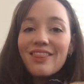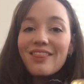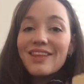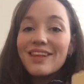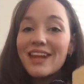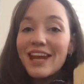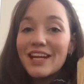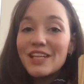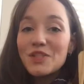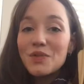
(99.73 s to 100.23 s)

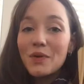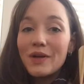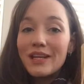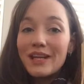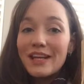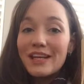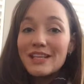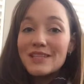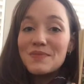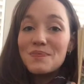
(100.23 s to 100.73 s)
The next one
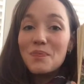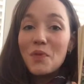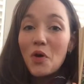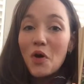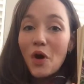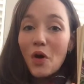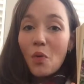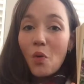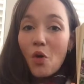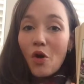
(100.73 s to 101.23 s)
is
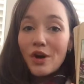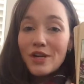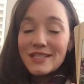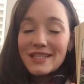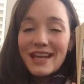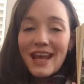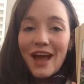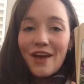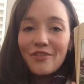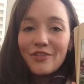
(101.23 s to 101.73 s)
Boer Wars
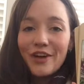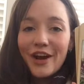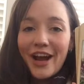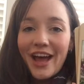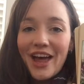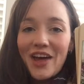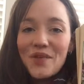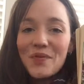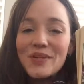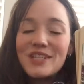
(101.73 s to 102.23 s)
in
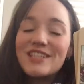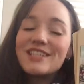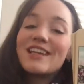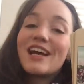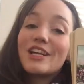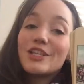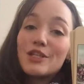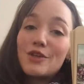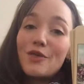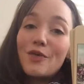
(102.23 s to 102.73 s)
Africa, which is
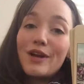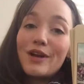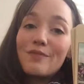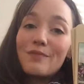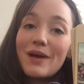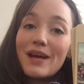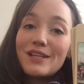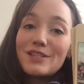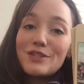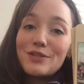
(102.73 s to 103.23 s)
actually one of
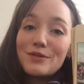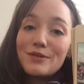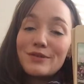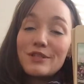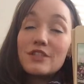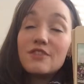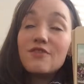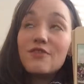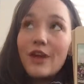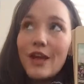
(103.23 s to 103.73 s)
my
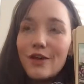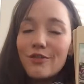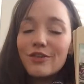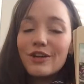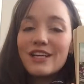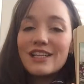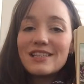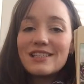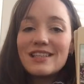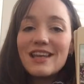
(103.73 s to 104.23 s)
students'
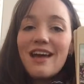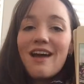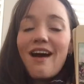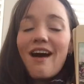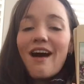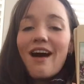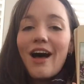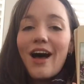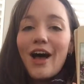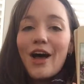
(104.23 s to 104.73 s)
favorites.
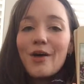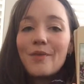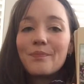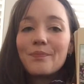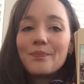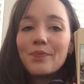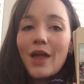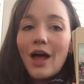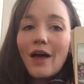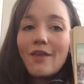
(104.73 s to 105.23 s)

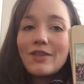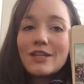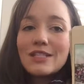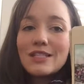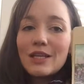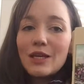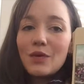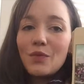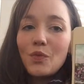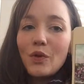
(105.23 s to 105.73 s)

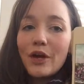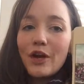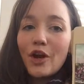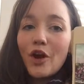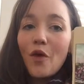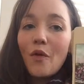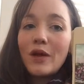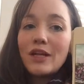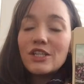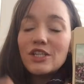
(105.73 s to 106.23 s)
Obviously, we're
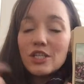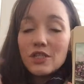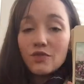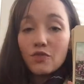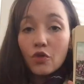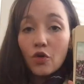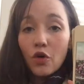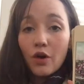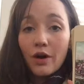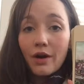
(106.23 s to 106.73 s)
going just
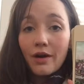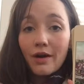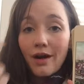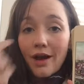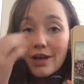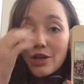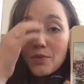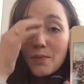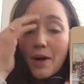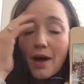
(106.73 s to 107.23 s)
for
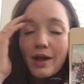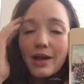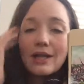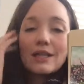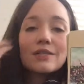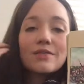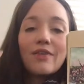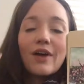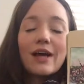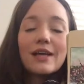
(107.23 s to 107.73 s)
a
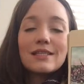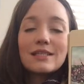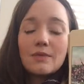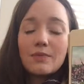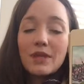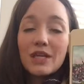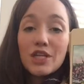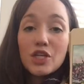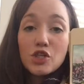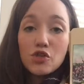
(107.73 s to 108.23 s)
mnemonic device,
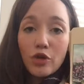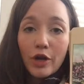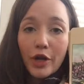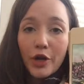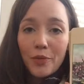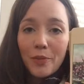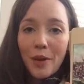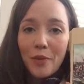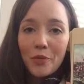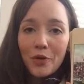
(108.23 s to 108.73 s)
something to
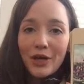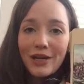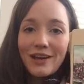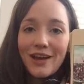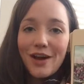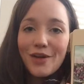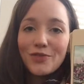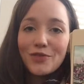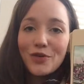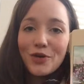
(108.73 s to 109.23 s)
trigger memory,
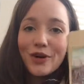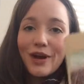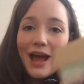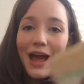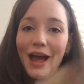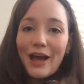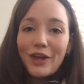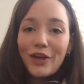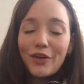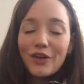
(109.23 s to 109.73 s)
not for
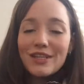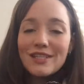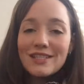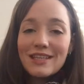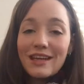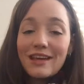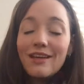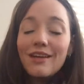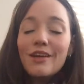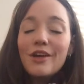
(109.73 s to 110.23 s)

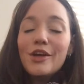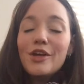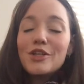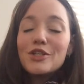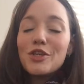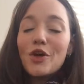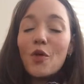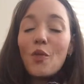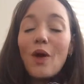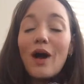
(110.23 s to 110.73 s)
accuracy.
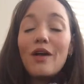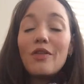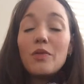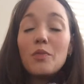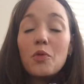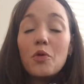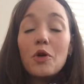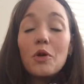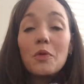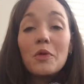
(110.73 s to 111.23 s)
So while the
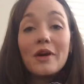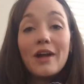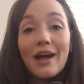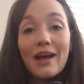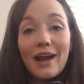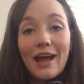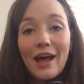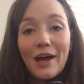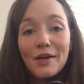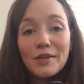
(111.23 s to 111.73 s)
Boer were
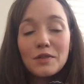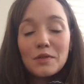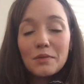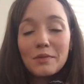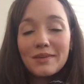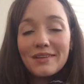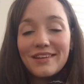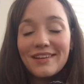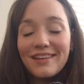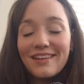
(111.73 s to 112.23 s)
not
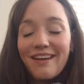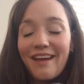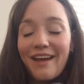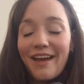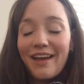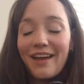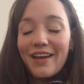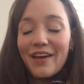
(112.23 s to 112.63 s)
actually